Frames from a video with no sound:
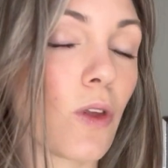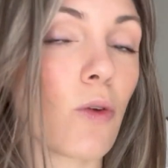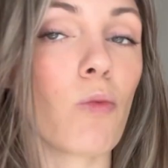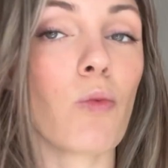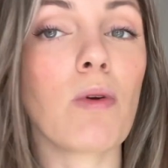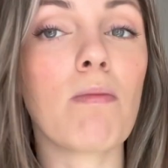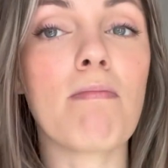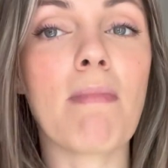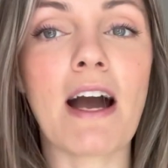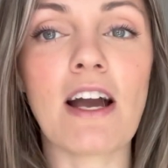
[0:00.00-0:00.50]

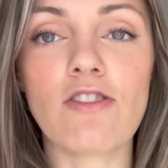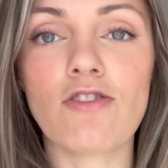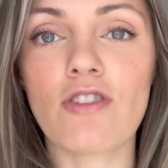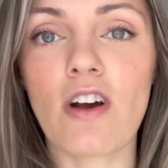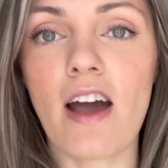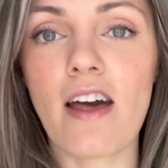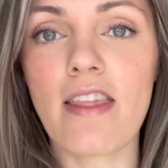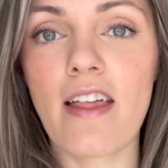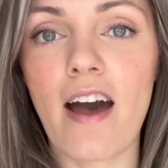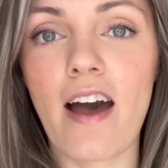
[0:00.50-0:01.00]
we might
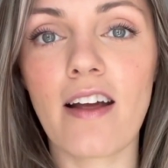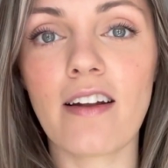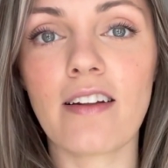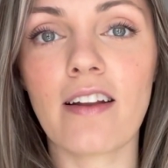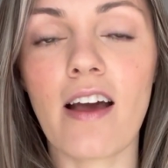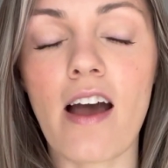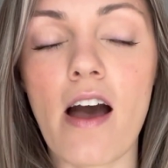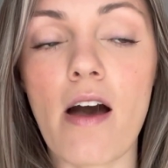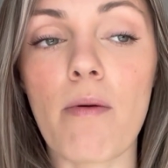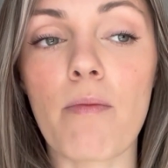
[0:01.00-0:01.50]
try that.
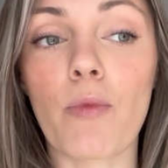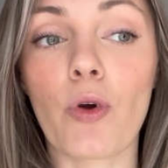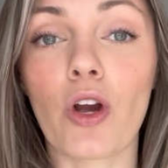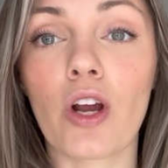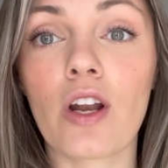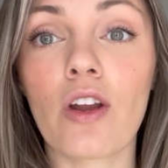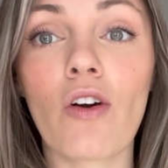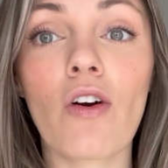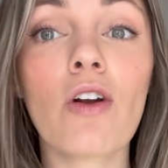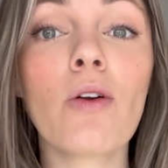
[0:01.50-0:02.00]
Um, we're
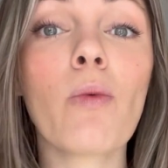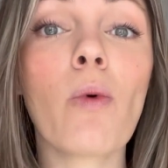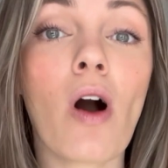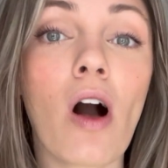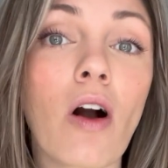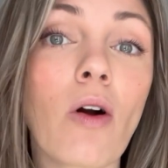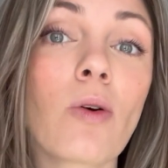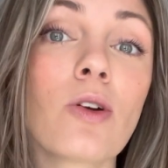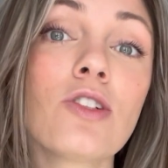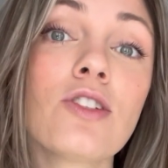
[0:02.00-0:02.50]
gonna go on a
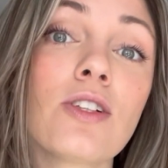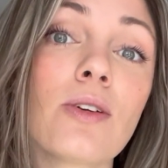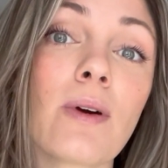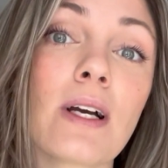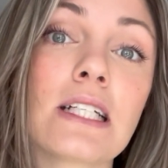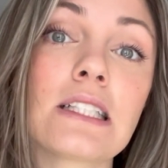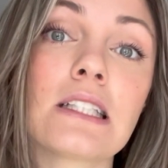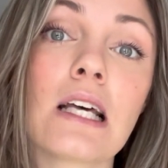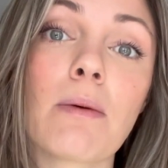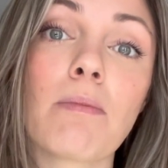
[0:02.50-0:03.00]
walk when she
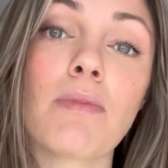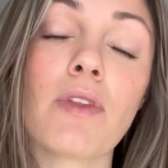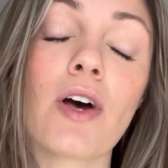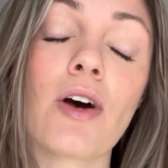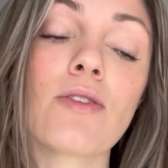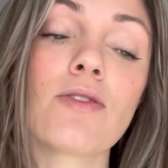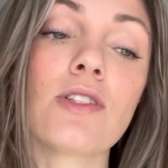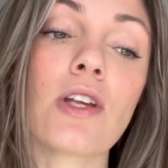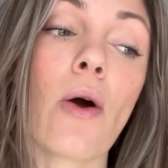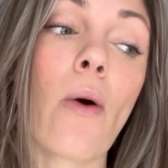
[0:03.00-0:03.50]
wakes up though,
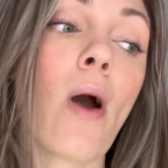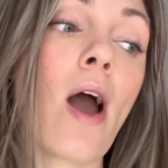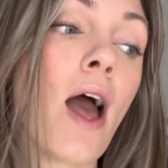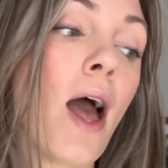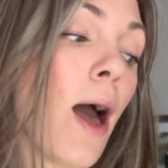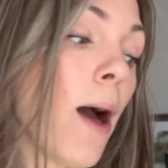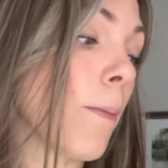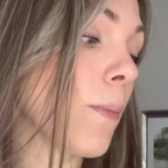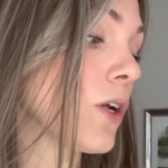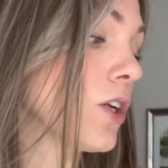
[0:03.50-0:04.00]
so
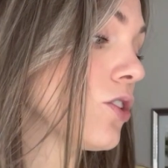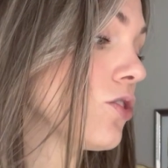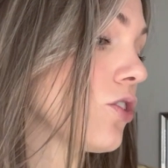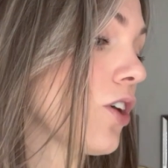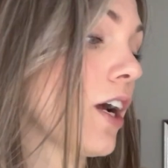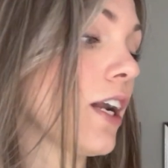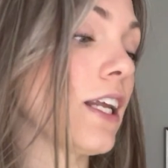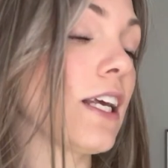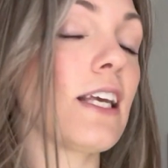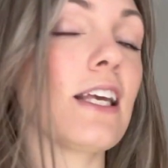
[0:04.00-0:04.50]
I'm gonna
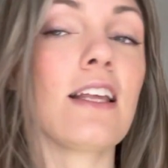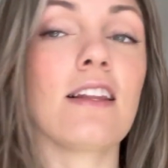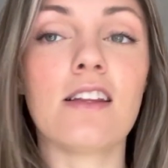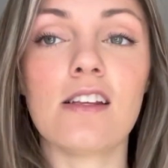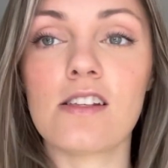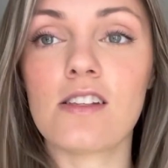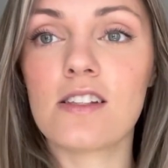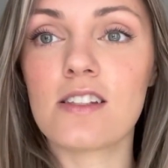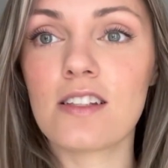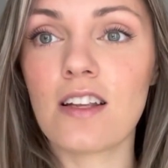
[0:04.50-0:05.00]
try to get
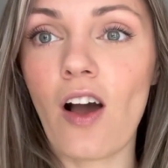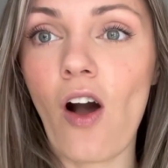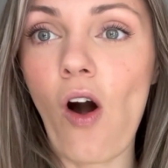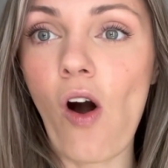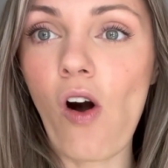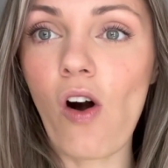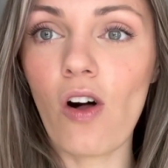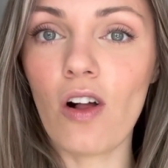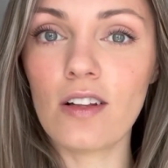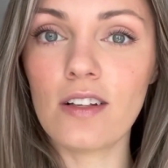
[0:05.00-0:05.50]
this
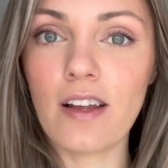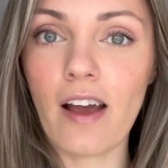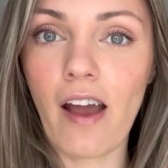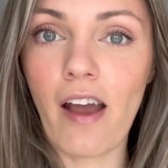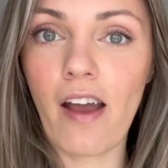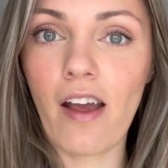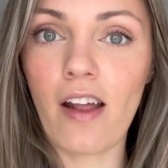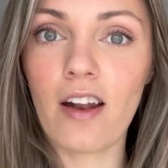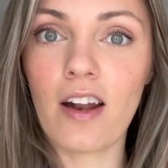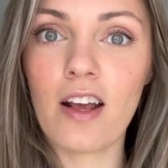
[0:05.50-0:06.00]
haul
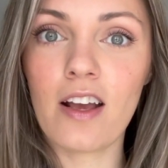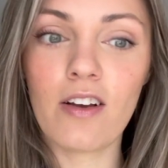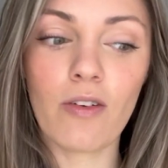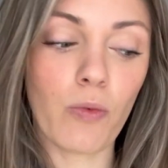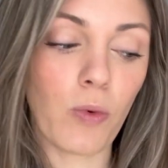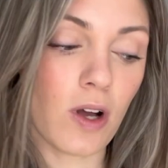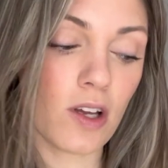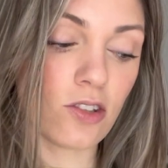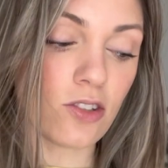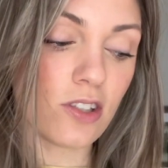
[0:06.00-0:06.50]
done
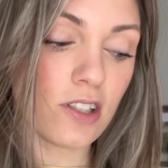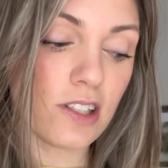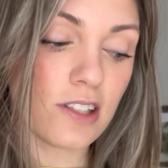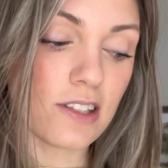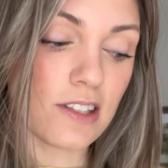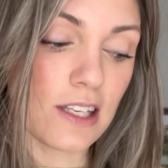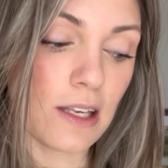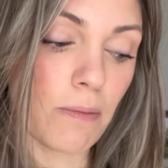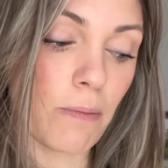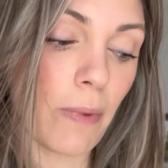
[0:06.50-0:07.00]
while she's
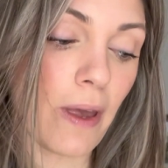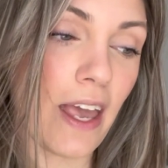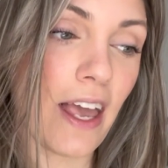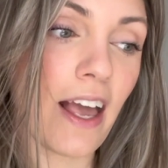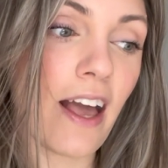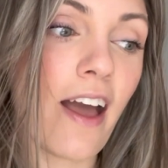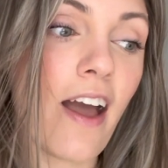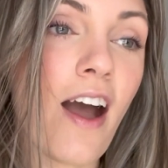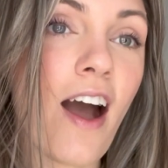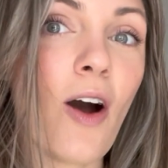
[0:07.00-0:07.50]

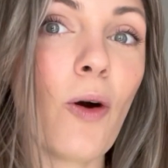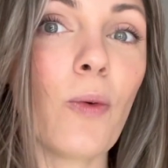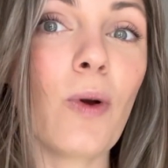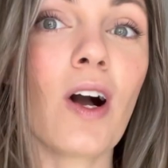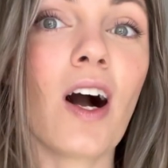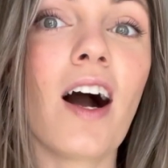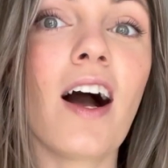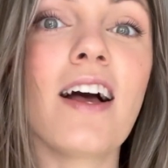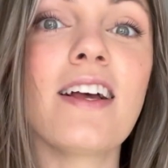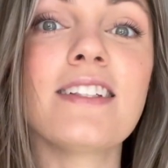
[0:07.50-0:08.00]
sleeping. We
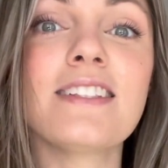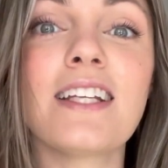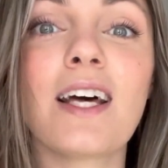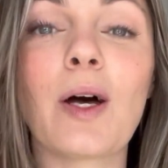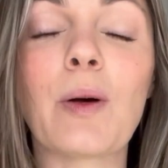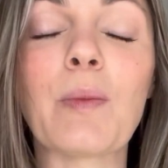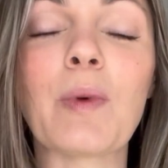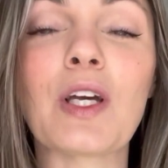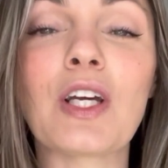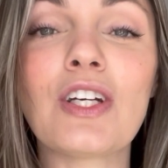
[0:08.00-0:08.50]
got
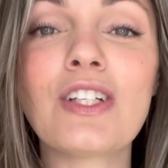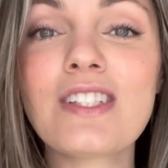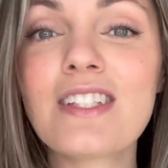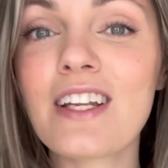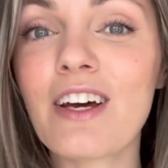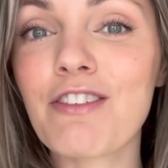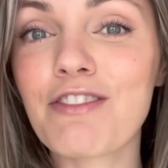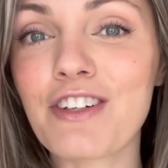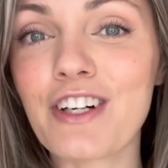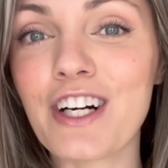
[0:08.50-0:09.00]
some good
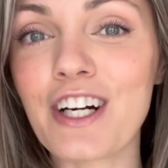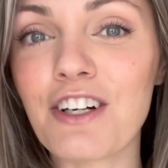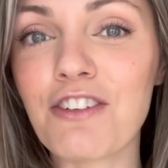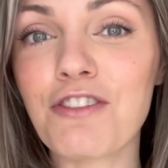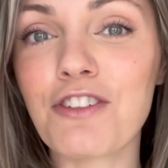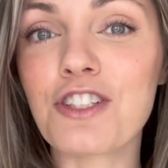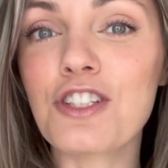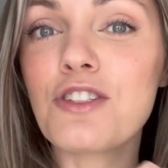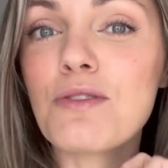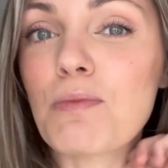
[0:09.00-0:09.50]
stuff for her
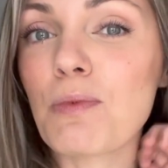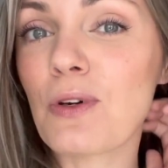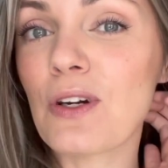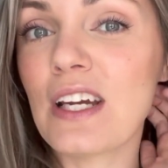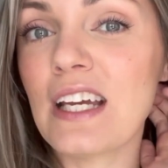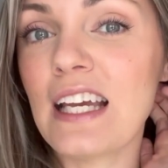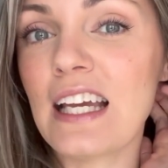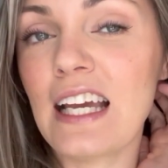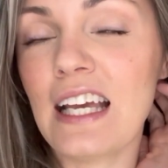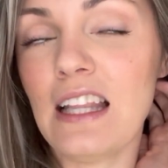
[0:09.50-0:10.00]
for
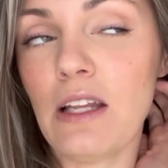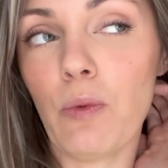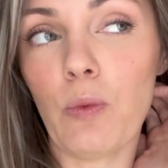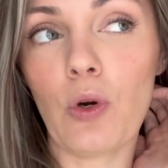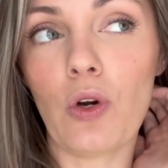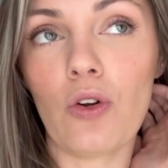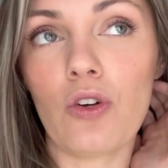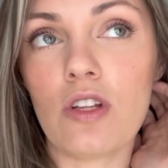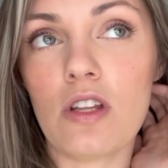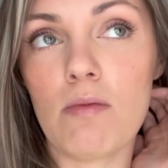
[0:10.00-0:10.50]
spring, and then we're
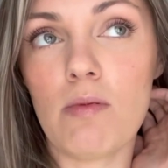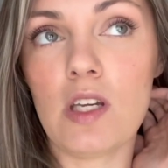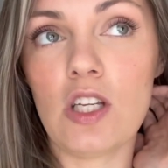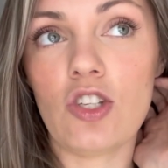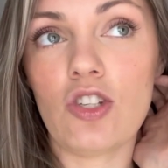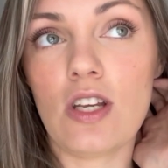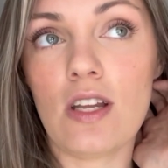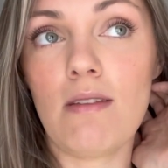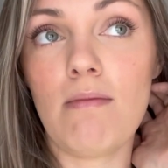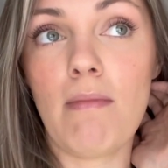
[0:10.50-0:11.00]
going to the beach
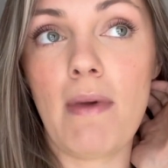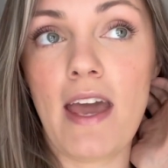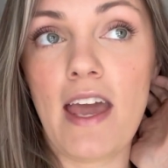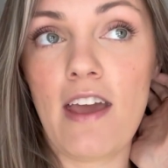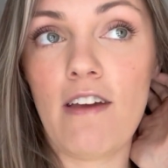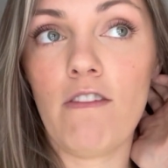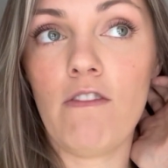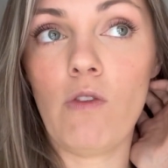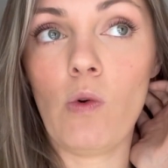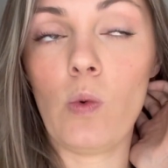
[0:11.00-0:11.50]
in
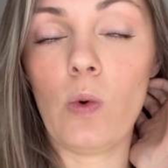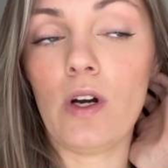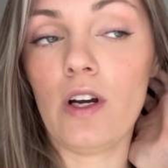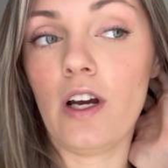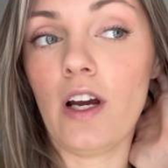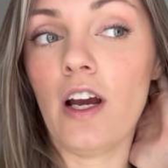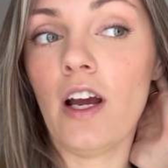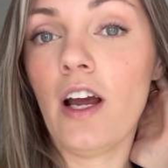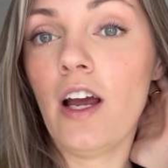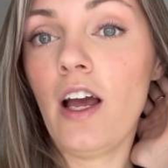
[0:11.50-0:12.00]
May for,